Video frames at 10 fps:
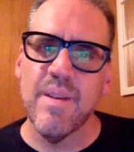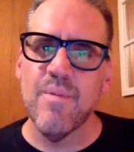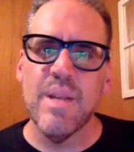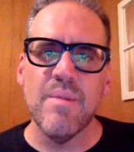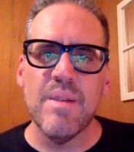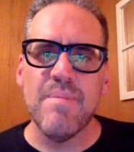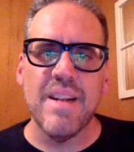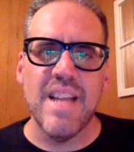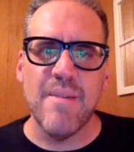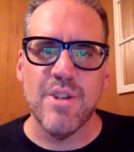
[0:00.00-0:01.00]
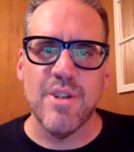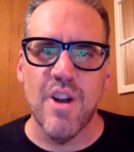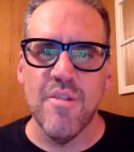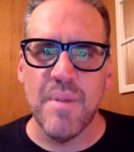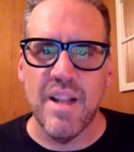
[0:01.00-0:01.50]
We spent a day with
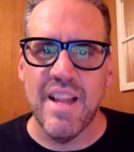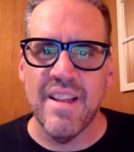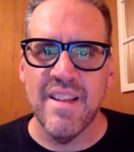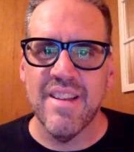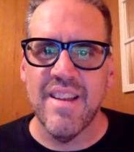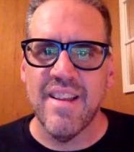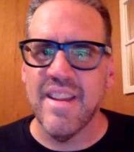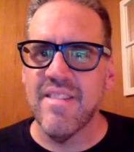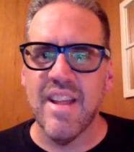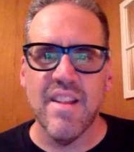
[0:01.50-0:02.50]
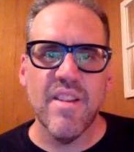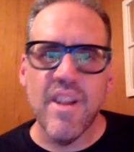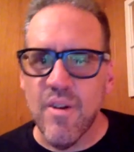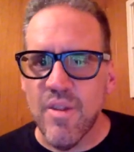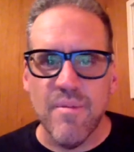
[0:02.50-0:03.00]
Charles McLean, and he said,
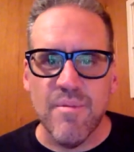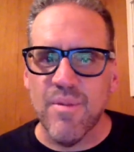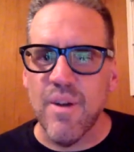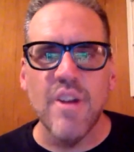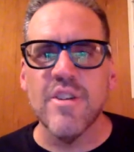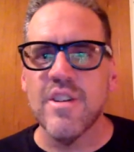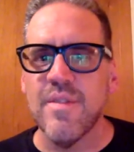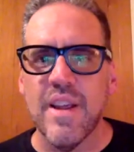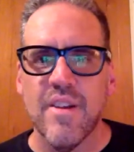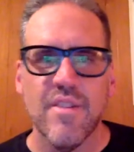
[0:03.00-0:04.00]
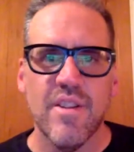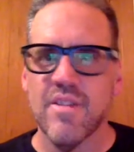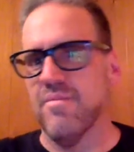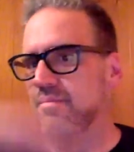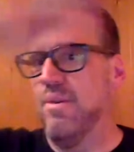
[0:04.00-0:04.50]
that for hundreds of years
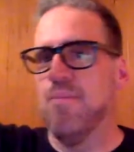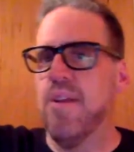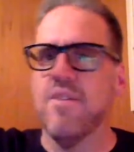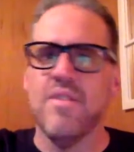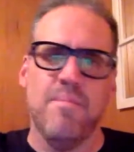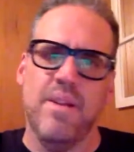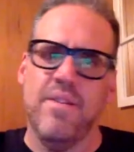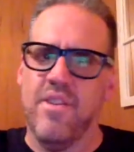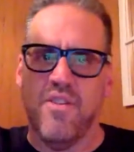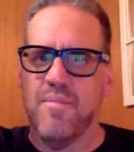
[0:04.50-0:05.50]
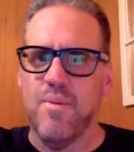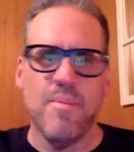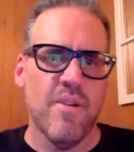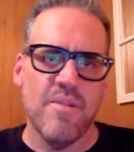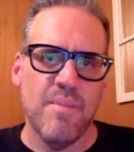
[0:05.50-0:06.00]
there's boom years and bust years and
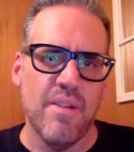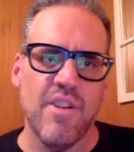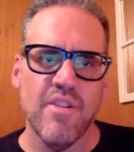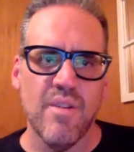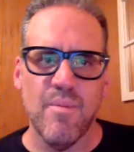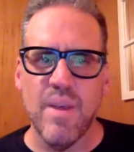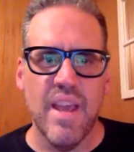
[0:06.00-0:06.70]
boom years and bust years, and